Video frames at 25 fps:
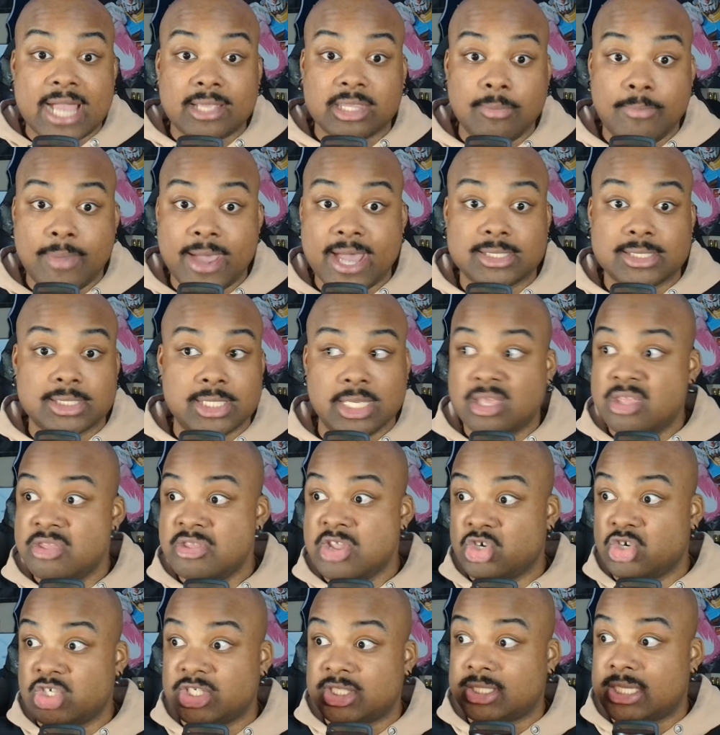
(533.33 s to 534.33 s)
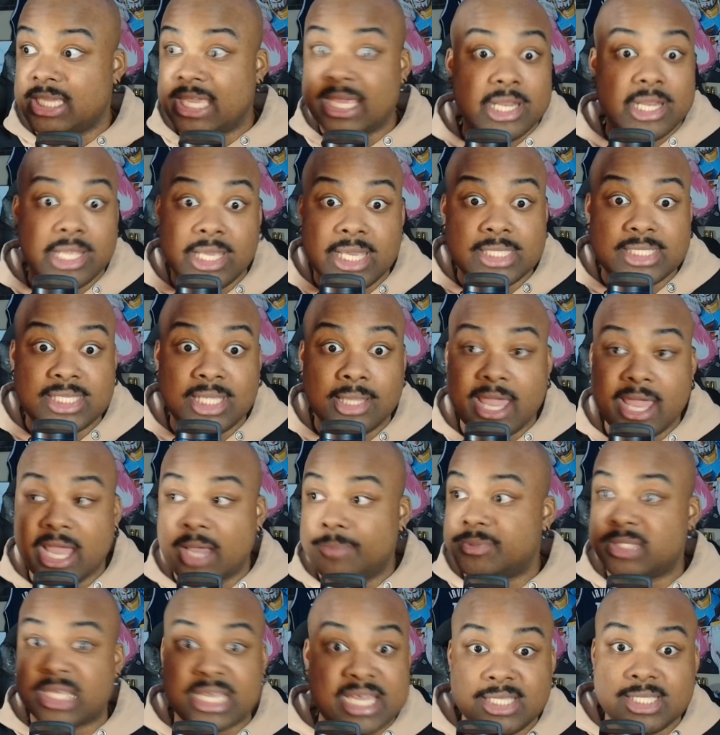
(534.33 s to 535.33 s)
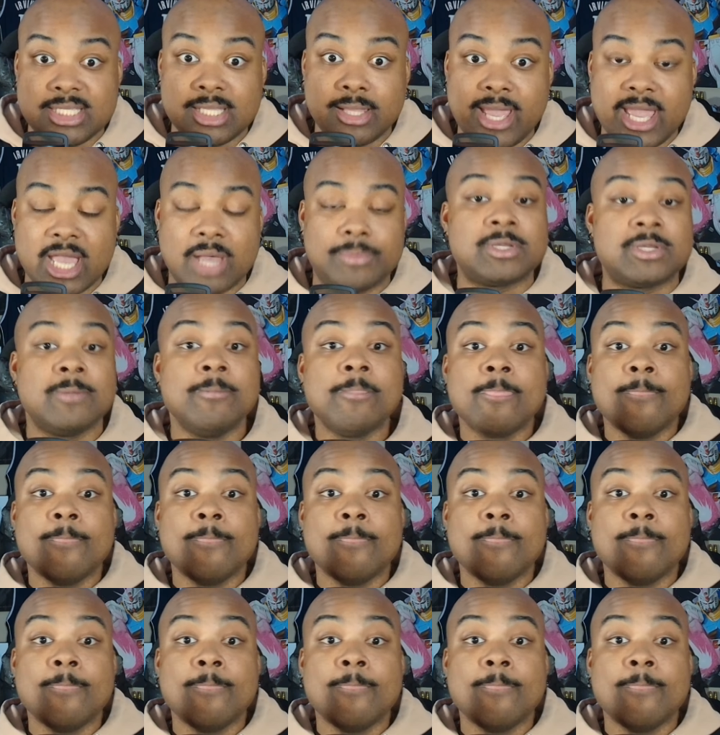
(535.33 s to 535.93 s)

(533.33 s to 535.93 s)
the basket, and they're just getting easy layups.